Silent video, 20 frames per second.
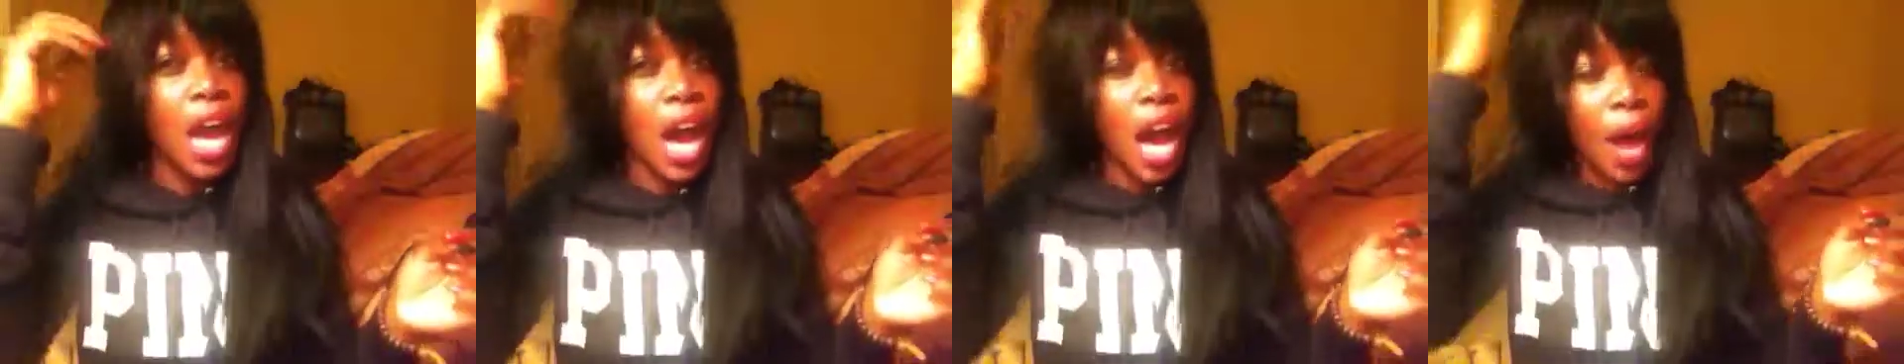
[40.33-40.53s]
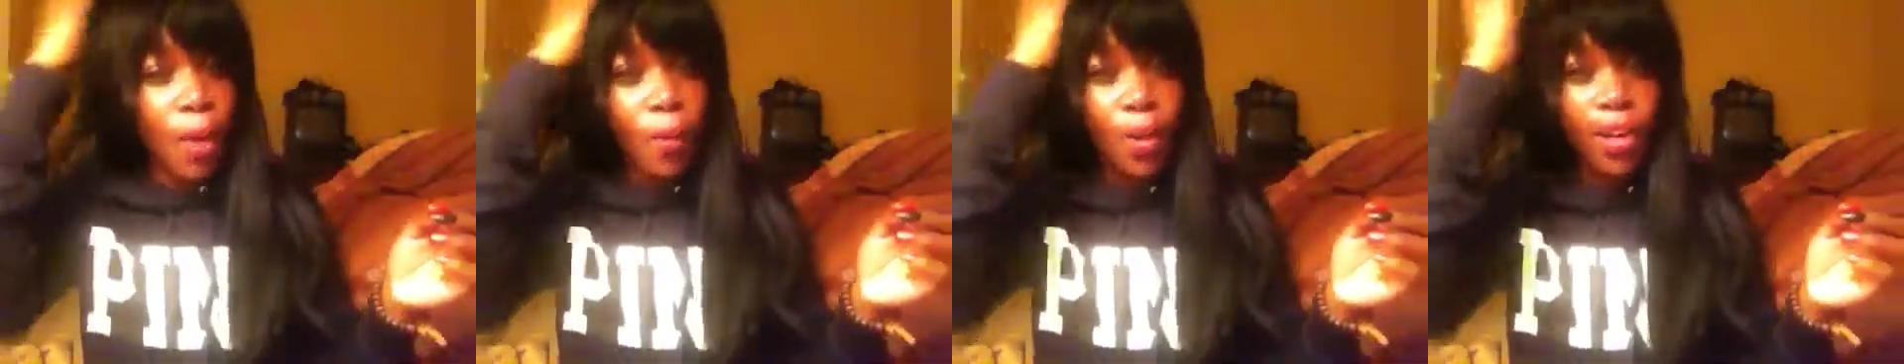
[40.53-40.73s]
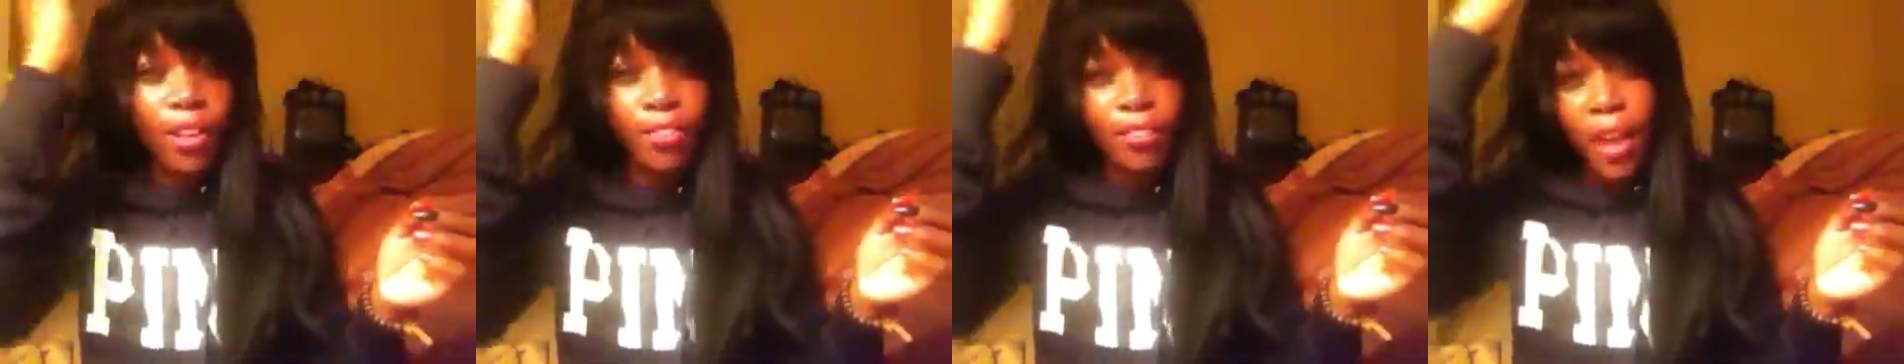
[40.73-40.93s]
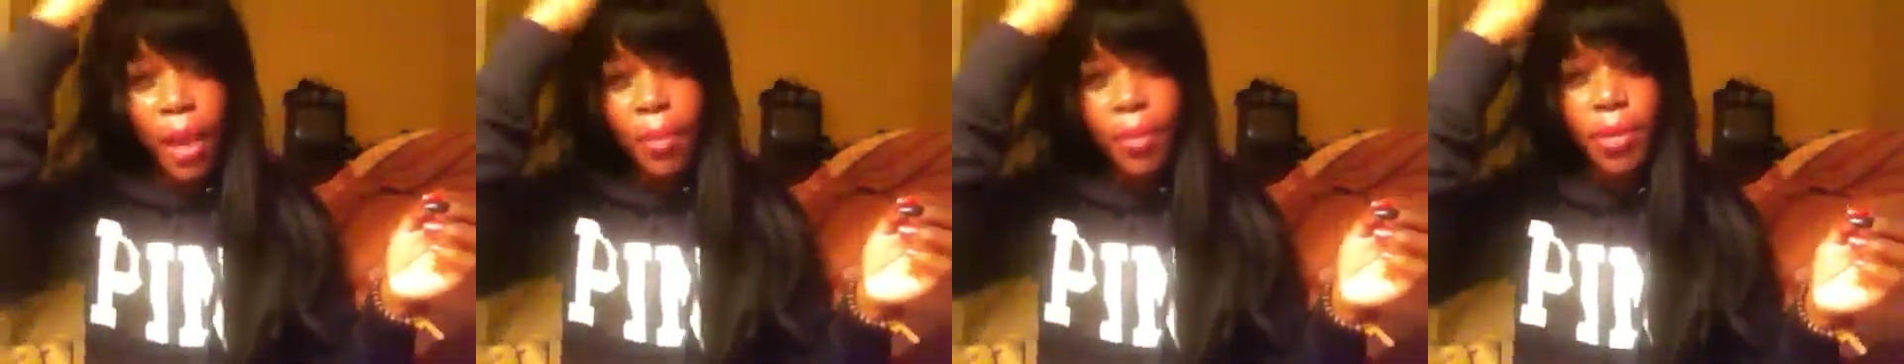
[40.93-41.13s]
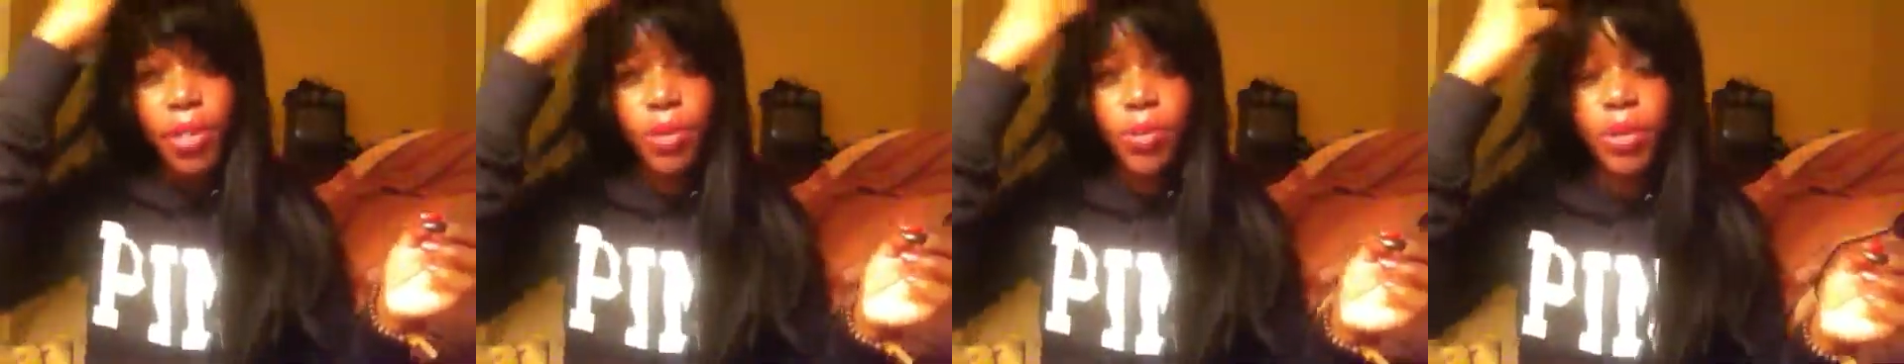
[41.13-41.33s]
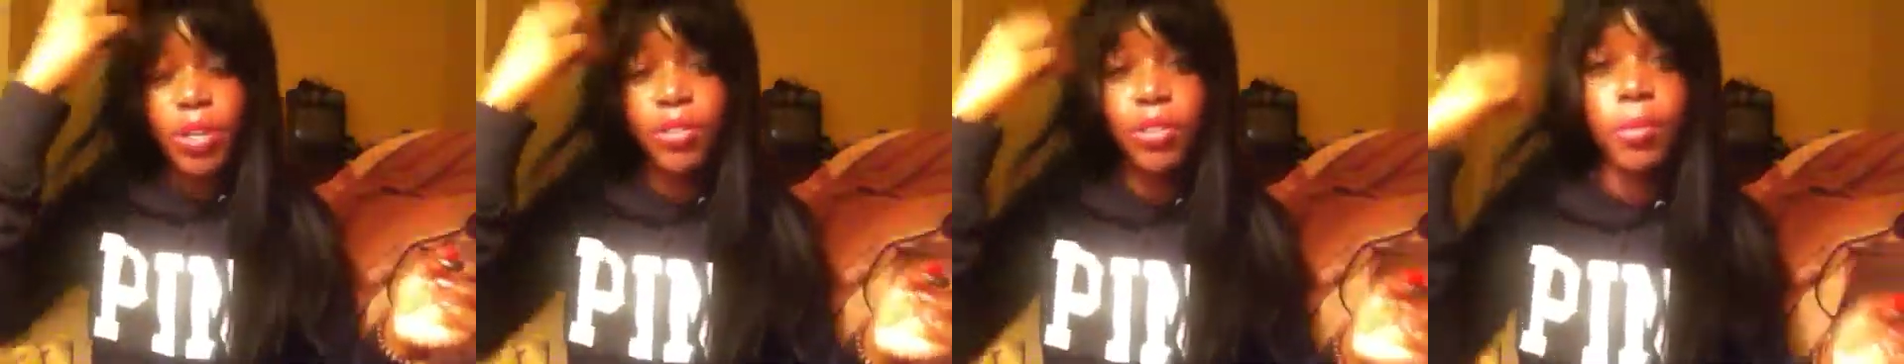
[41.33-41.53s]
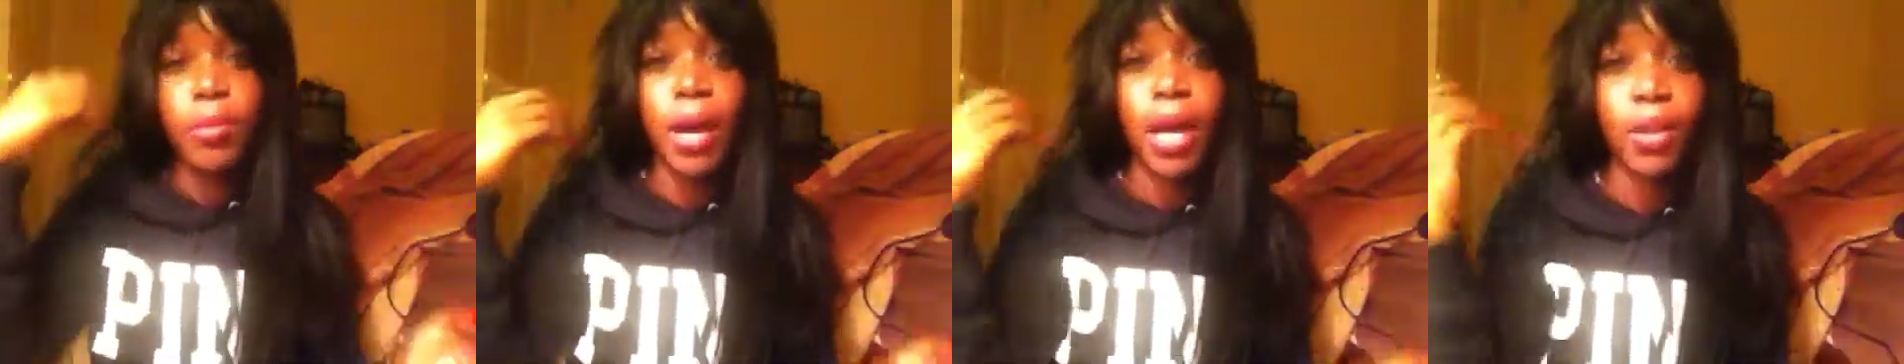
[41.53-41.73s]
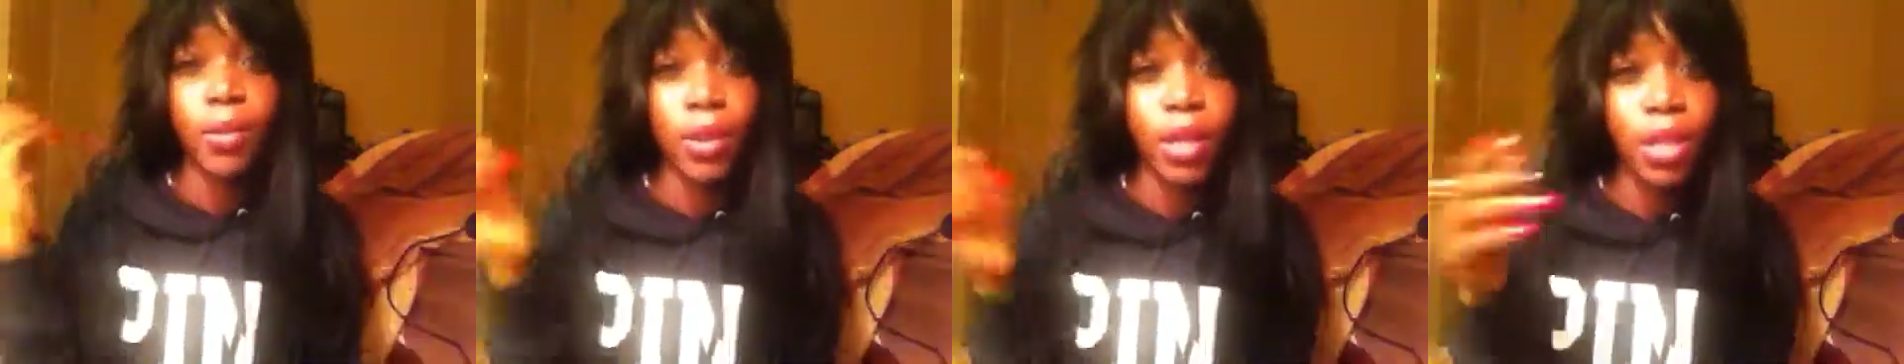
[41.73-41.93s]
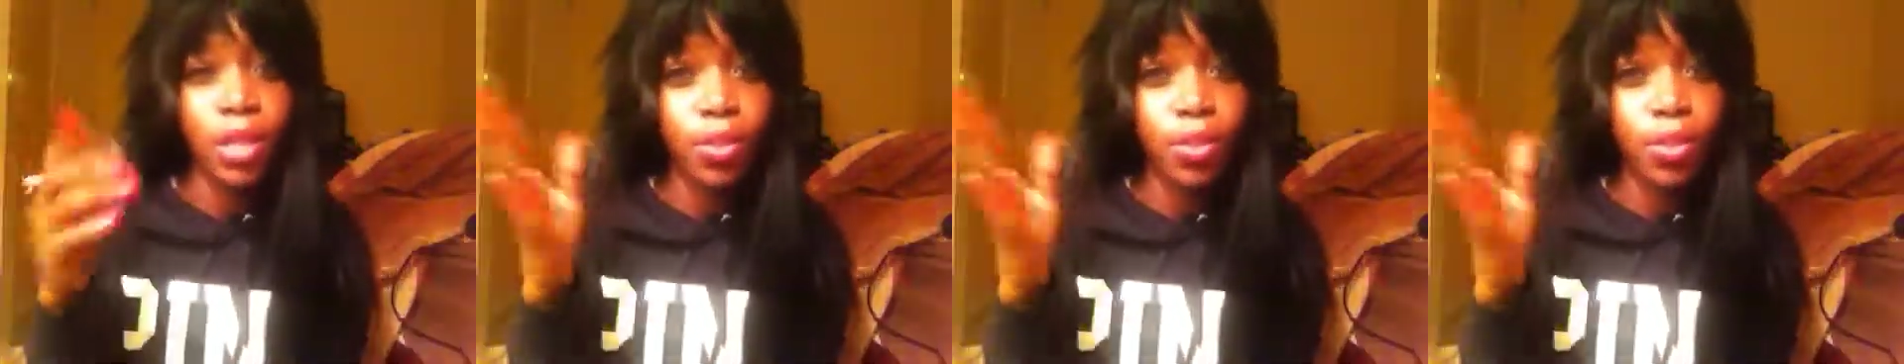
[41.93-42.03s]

I want a fabulous weave. And by the way,